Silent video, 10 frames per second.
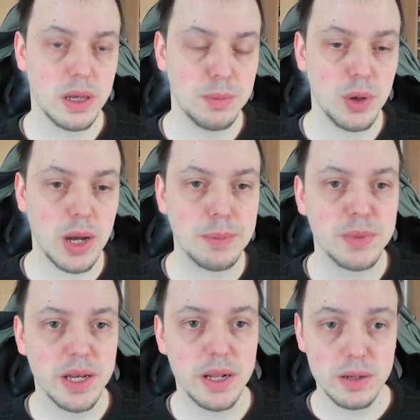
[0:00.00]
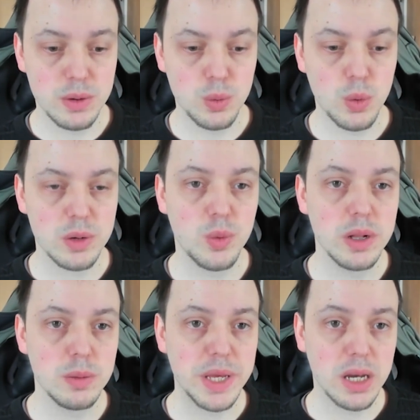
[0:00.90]
keep you updated what
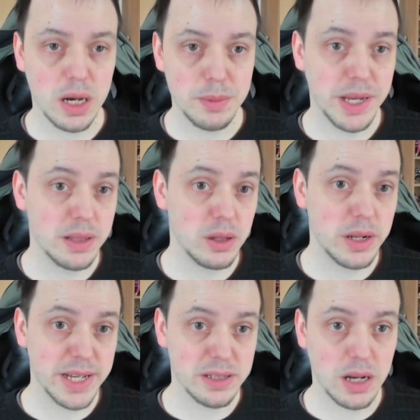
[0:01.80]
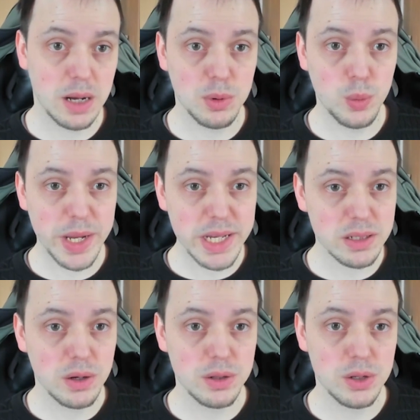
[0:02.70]
will be coming the next couple
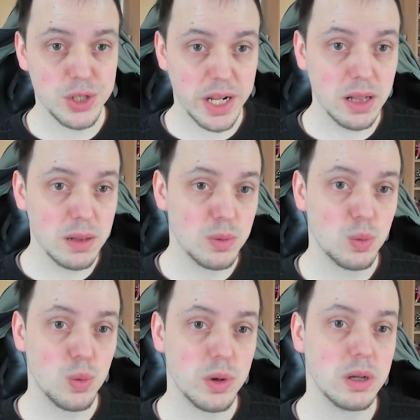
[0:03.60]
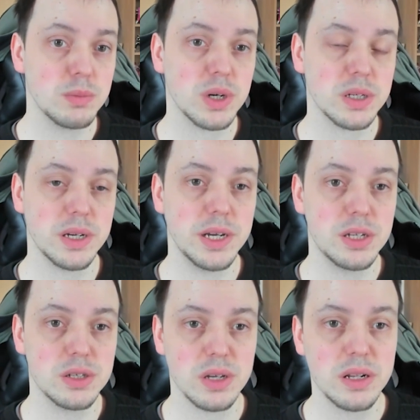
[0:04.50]
weeks on the channel. One unboxing
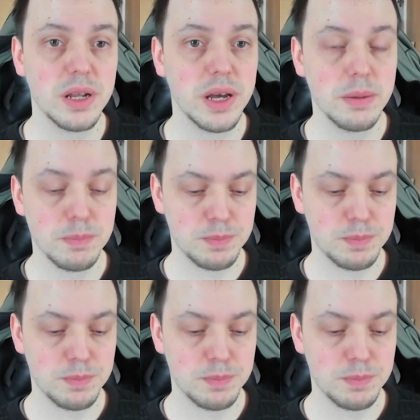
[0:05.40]
each Sunday.